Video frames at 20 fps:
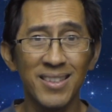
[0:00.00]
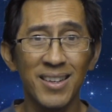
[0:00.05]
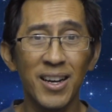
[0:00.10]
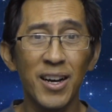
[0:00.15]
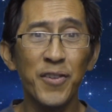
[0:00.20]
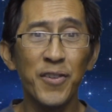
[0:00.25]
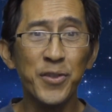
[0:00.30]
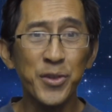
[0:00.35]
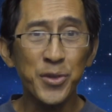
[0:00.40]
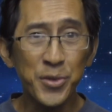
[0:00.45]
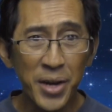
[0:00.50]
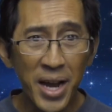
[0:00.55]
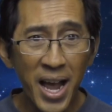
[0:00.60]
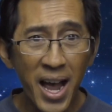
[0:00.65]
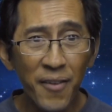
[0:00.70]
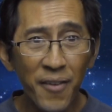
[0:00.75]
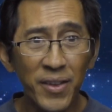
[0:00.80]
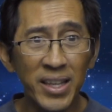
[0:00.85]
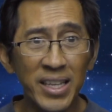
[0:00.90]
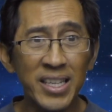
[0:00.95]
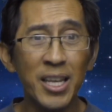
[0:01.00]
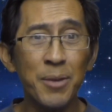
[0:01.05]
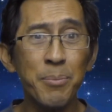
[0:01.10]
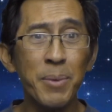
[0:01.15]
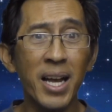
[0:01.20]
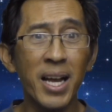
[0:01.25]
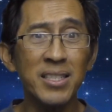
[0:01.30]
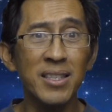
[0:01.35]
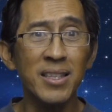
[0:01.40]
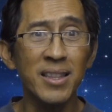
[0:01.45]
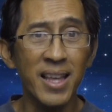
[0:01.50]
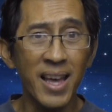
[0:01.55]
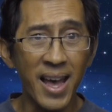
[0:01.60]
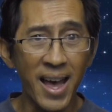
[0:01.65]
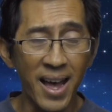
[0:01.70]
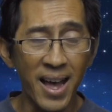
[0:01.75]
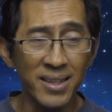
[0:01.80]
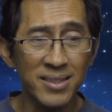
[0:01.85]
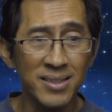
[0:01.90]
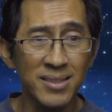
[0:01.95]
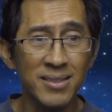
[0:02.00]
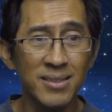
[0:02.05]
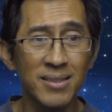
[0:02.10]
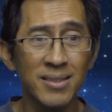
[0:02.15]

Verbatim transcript: of traveling. Can you imagine that?